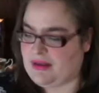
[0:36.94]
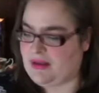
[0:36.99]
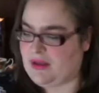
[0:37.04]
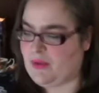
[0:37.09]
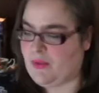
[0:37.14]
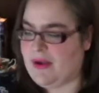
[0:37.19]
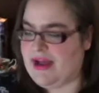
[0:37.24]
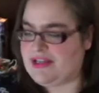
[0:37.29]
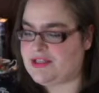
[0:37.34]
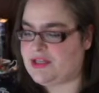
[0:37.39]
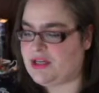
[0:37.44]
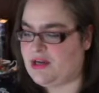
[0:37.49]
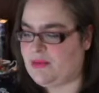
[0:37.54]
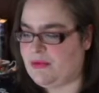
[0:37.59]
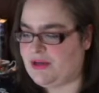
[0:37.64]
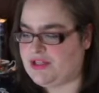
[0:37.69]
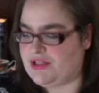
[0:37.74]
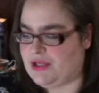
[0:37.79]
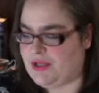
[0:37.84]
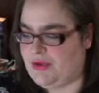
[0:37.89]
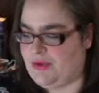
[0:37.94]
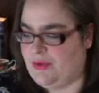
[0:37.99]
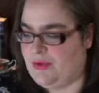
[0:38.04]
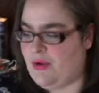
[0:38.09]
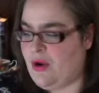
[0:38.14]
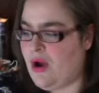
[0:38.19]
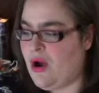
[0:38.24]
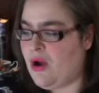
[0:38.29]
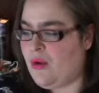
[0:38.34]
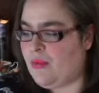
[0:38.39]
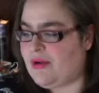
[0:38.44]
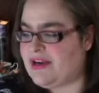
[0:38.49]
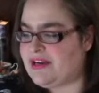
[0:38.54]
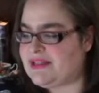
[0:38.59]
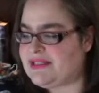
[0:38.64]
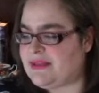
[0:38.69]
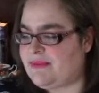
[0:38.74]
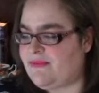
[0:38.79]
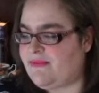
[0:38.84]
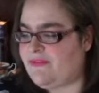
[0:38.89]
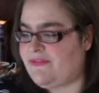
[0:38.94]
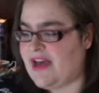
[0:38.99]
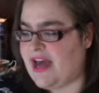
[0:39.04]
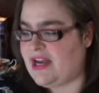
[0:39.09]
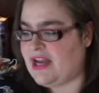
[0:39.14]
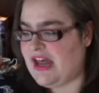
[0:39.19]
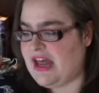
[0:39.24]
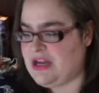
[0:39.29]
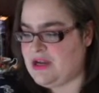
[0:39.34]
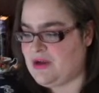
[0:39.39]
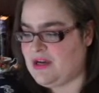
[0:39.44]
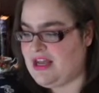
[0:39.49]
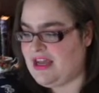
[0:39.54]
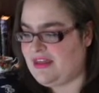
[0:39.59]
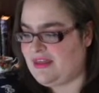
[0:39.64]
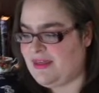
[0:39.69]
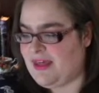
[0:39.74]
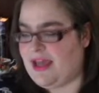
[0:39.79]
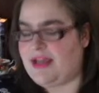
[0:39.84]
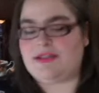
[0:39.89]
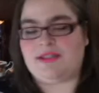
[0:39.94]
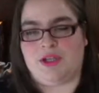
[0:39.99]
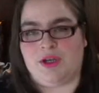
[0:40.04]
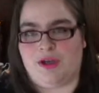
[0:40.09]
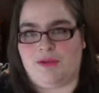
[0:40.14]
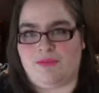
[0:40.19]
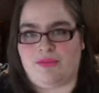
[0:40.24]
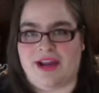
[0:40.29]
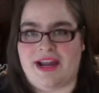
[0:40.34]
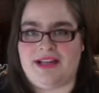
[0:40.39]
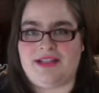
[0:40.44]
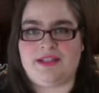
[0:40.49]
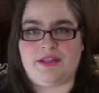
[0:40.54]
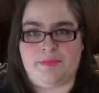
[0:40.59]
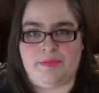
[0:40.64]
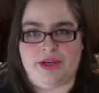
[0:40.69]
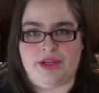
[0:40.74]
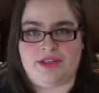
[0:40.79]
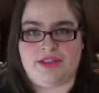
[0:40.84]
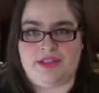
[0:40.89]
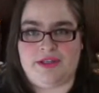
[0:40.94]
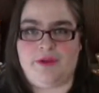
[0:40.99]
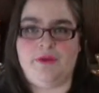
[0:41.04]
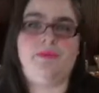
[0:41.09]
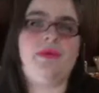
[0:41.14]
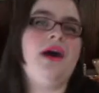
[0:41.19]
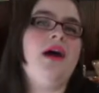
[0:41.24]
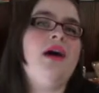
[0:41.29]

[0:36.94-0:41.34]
Question number 2. What are some fun and unique things you can bring to BookTube?